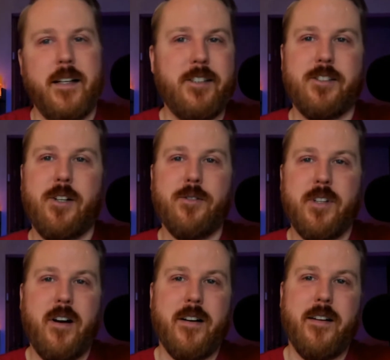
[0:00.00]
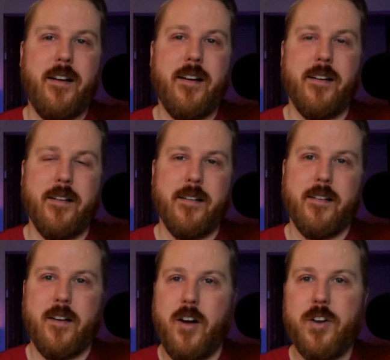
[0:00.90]
It just goes on and on.
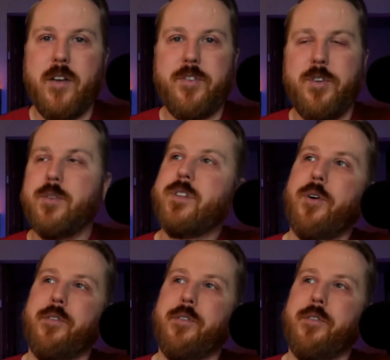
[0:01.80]
All you have to do is go